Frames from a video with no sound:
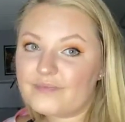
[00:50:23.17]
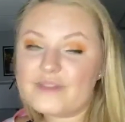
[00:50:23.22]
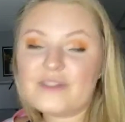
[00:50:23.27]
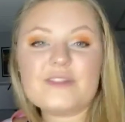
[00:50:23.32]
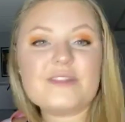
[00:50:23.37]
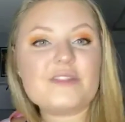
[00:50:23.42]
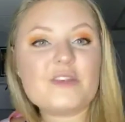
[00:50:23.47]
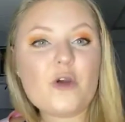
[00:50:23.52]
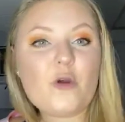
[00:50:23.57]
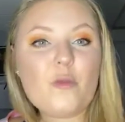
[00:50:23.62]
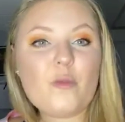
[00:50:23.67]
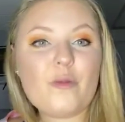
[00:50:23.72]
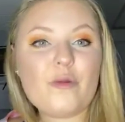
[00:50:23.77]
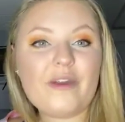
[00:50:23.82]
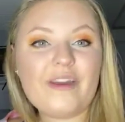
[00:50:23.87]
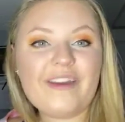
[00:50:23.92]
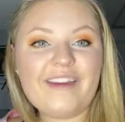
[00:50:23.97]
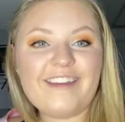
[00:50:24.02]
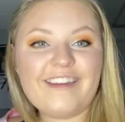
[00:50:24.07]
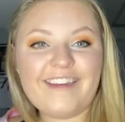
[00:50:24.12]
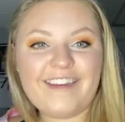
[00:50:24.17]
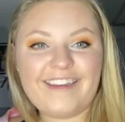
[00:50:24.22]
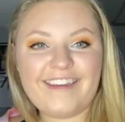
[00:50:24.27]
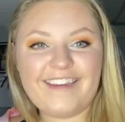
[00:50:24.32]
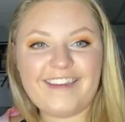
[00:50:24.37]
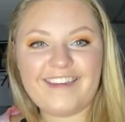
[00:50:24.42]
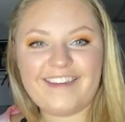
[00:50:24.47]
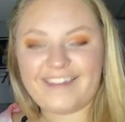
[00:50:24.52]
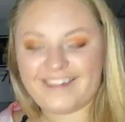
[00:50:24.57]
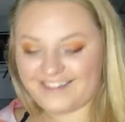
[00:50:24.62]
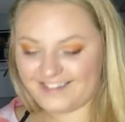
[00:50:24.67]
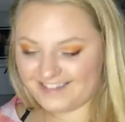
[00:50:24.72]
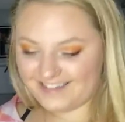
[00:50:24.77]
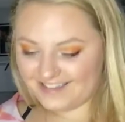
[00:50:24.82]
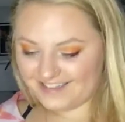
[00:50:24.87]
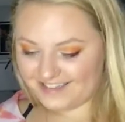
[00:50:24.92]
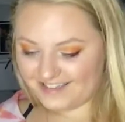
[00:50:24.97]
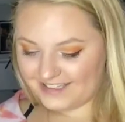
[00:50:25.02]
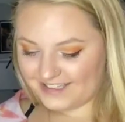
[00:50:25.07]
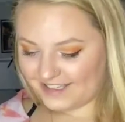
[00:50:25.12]
It's so pretty.
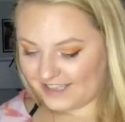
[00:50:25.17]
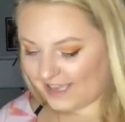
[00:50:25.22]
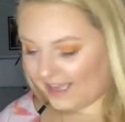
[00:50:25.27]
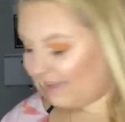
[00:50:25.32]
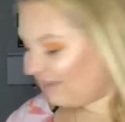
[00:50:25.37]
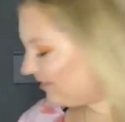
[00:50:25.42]
I